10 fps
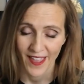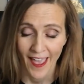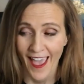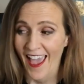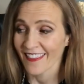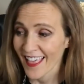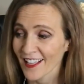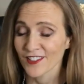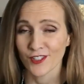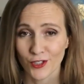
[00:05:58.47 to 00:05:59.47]
And that's
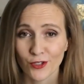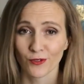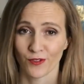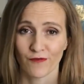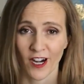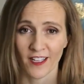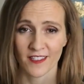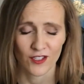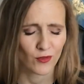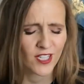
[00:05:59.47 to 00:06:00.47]
the truth, friends.
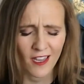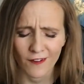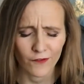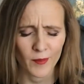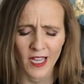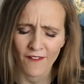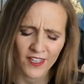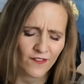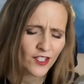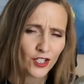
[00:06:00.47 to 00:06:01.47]
So take it from me. I've
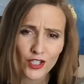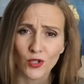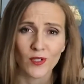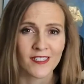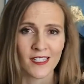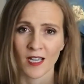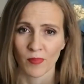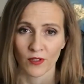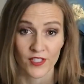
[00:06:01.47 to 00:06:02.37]
given you 2 examples.